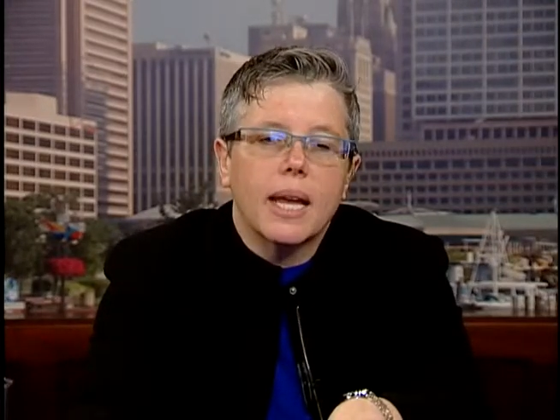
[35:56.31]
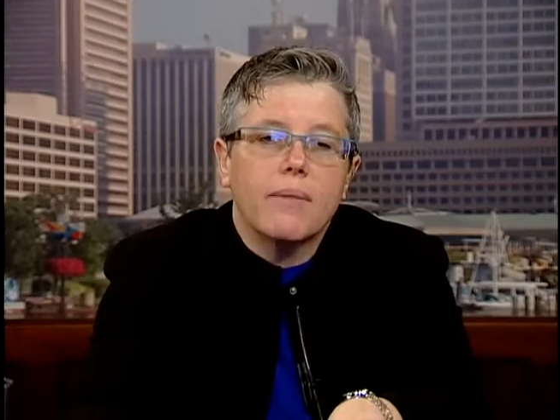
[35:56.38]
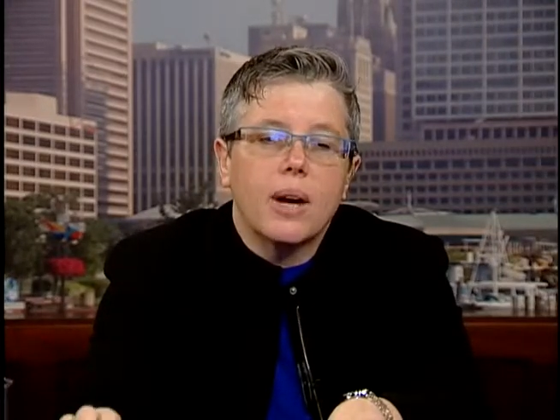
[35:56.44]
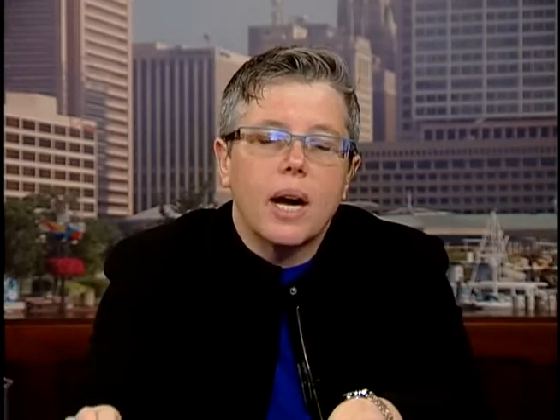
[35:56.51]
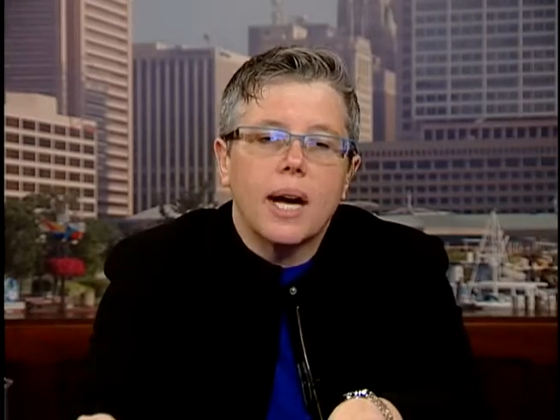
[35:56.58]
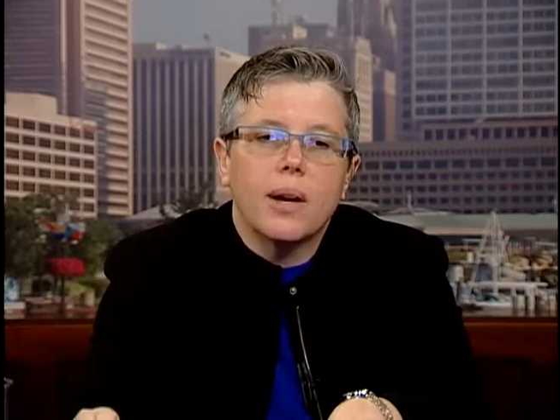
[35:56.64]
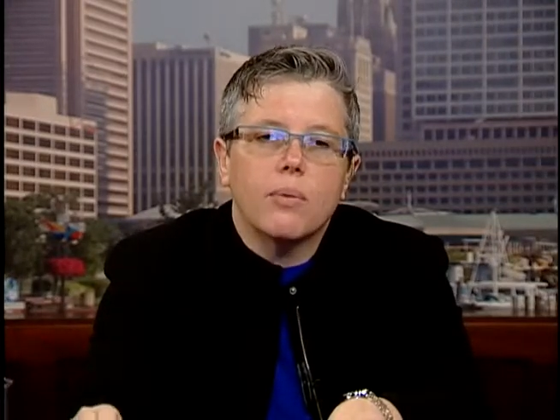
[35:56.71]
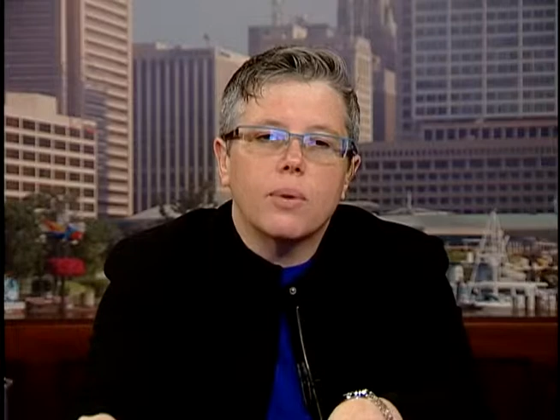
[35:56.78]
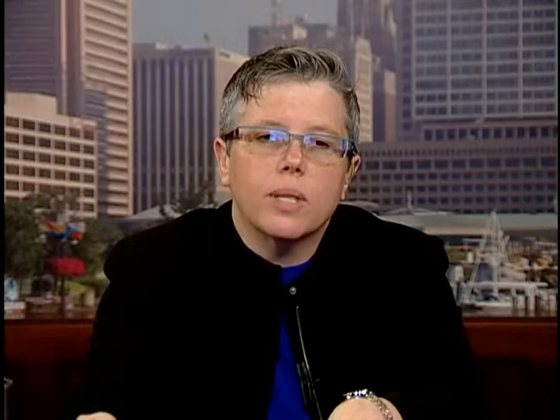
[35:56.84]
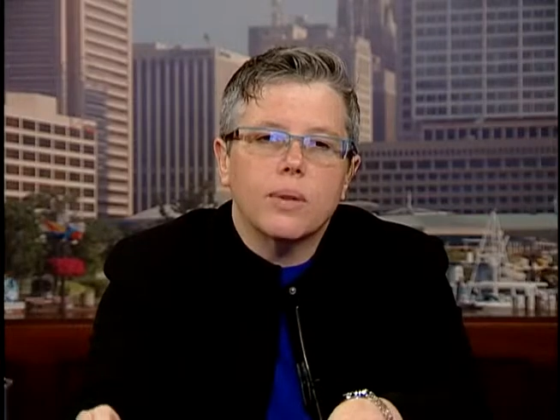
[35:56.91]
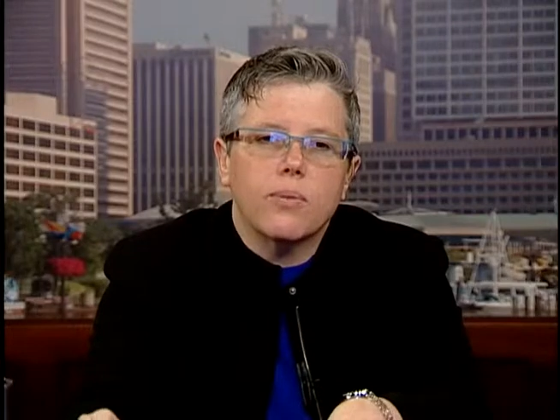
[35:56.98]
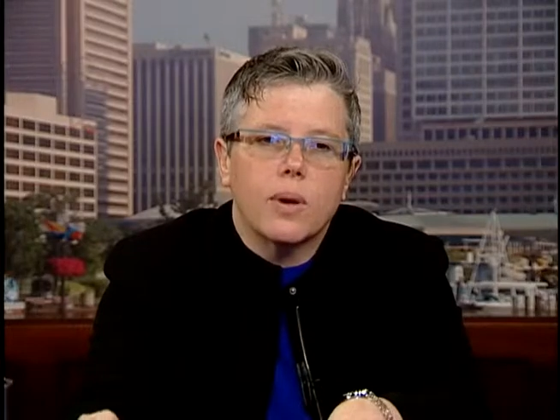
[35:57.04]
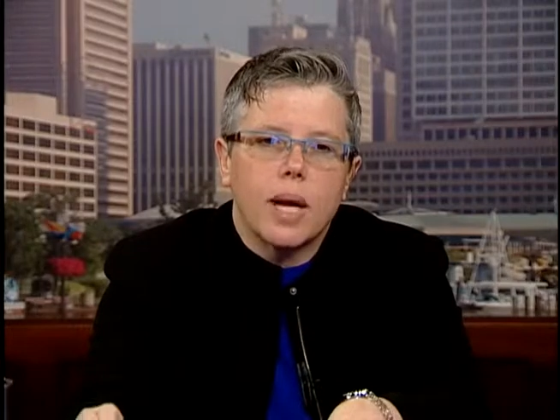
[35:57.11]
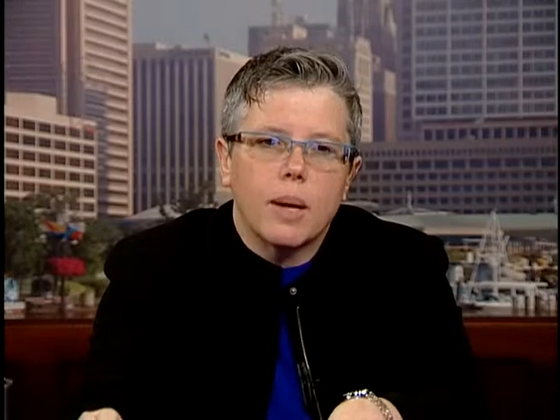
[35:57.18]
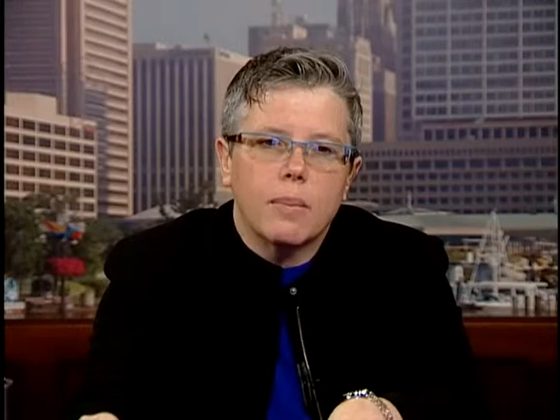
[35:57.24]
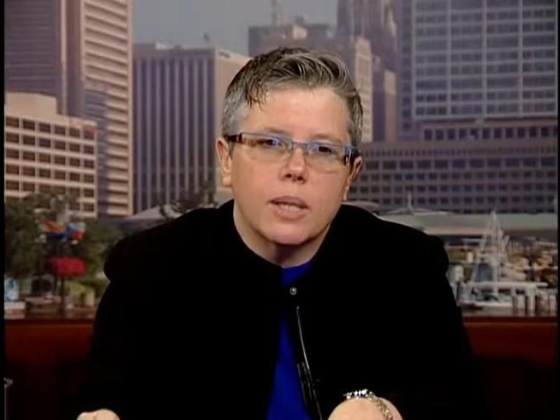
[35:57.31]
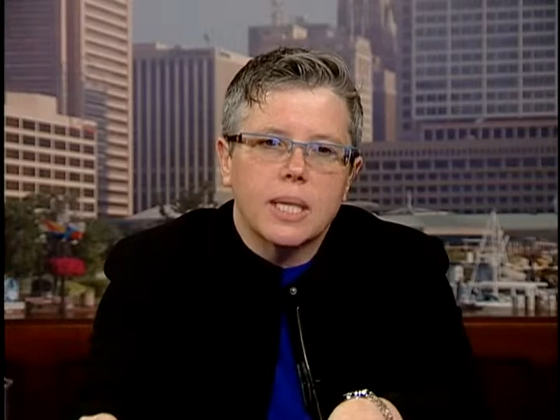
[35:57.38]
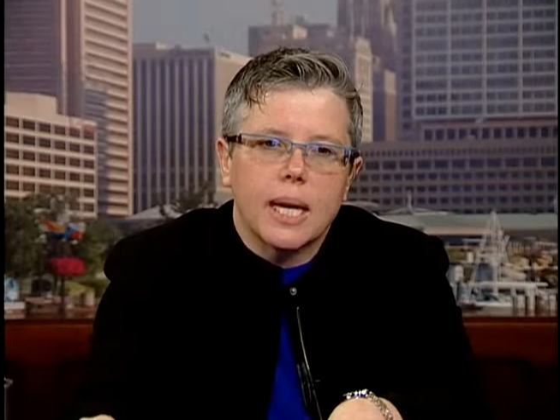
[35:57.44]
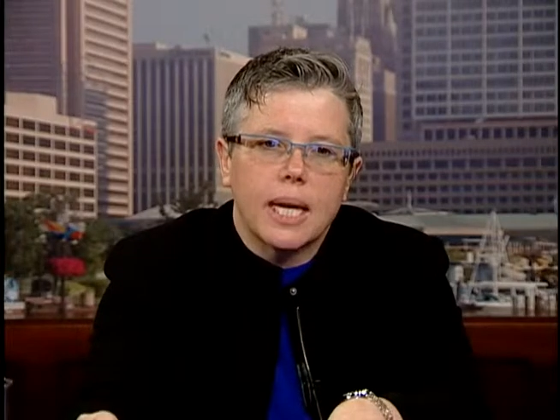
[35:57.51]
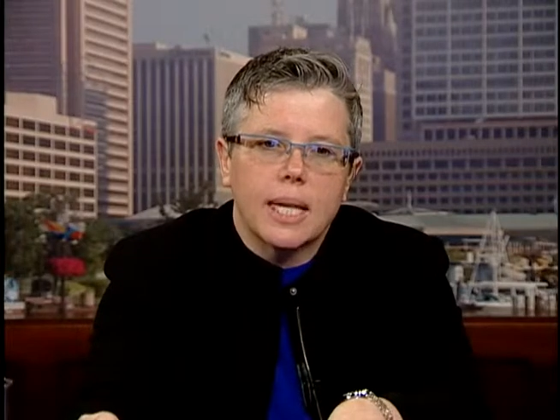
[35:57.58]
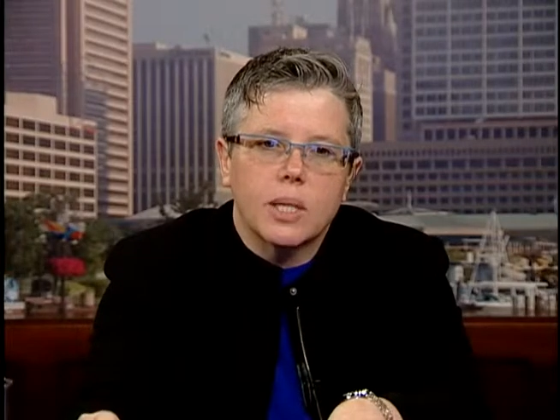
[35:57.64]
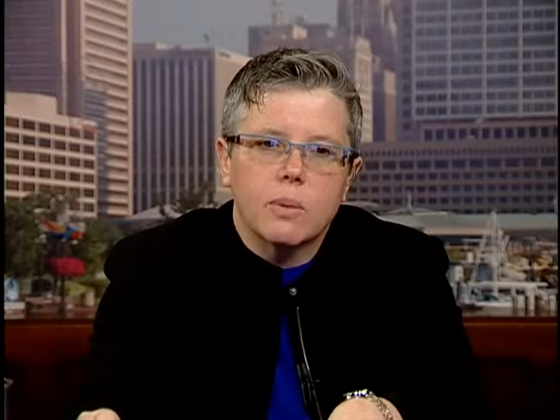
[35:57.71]
have a high risk for
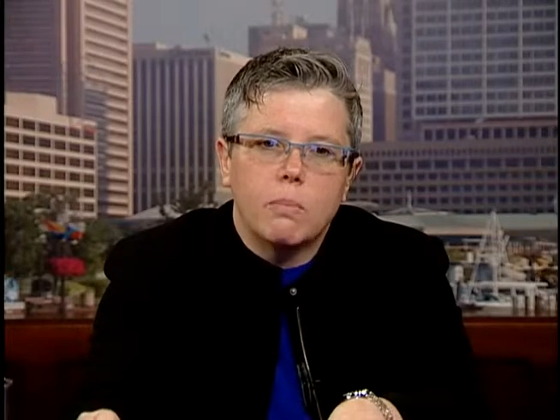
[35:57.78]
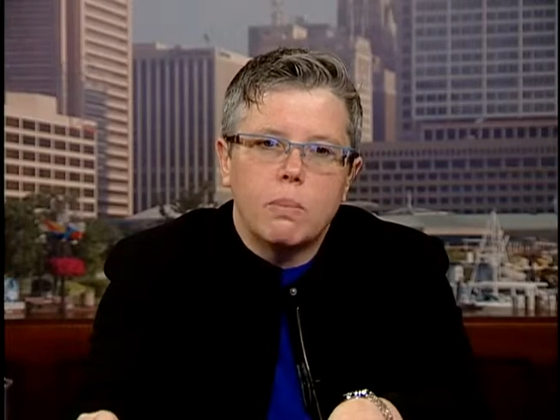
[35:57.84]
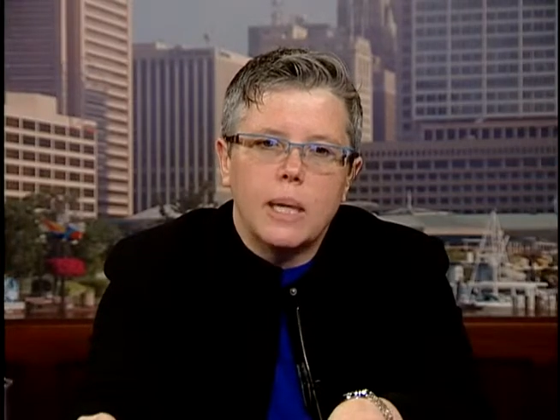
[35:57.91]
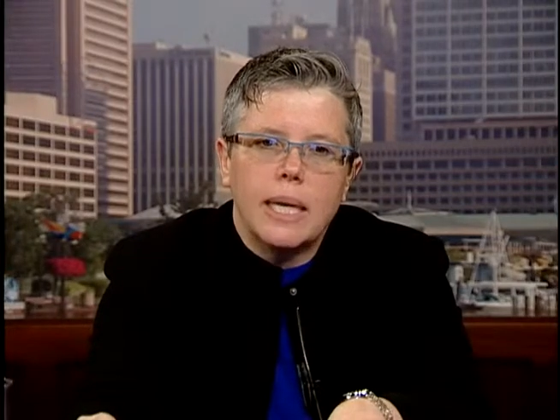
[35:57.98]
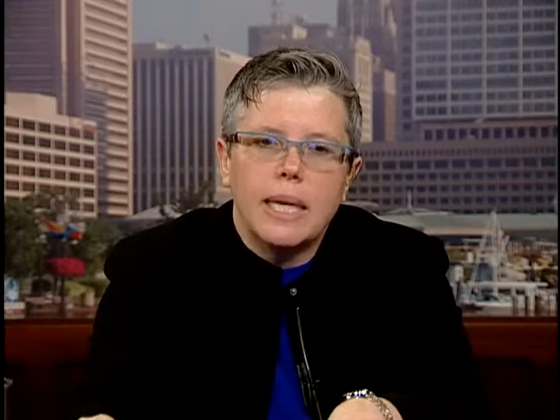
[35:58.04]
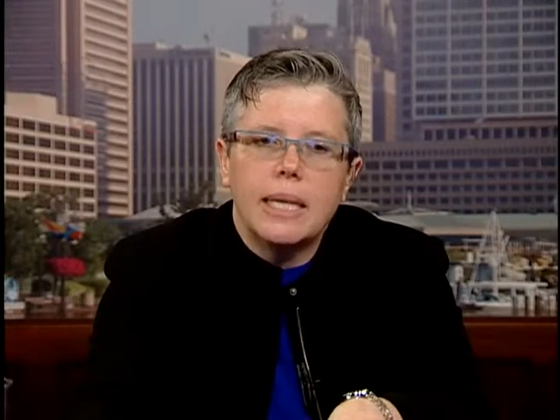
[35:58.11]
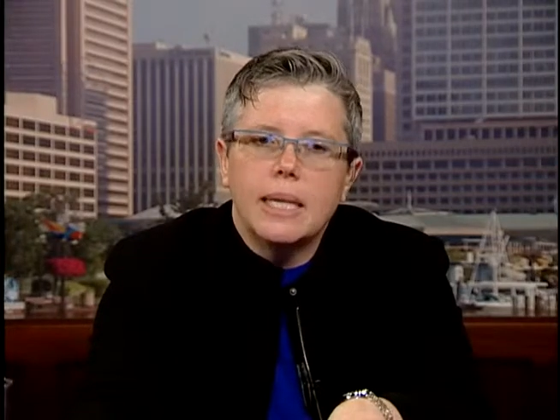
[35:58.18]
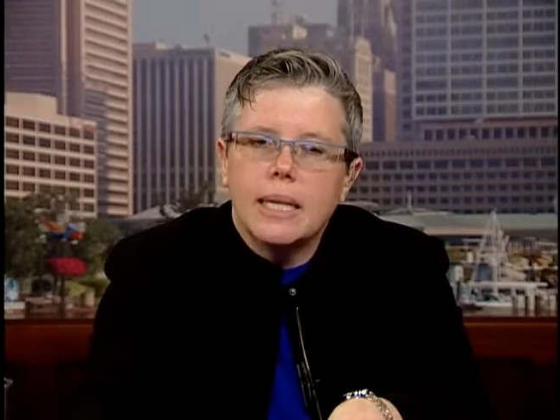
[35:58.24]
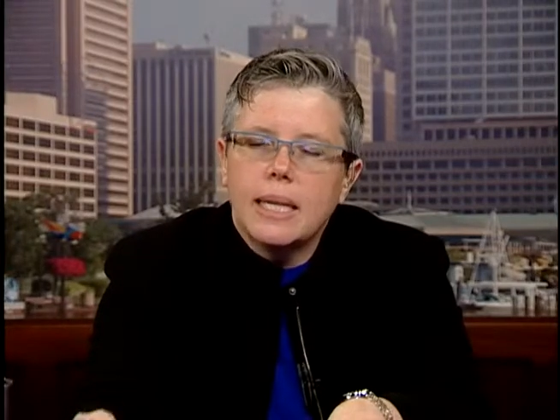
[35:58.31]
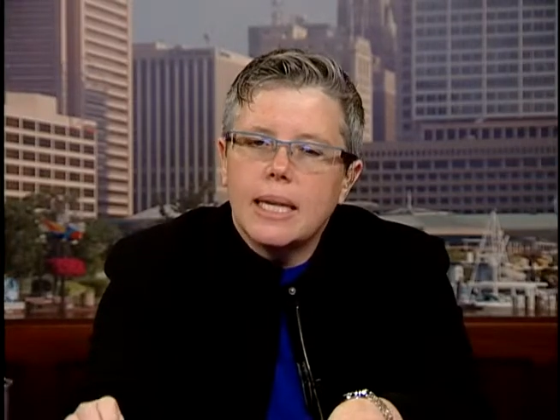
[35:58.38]
hepatitis B,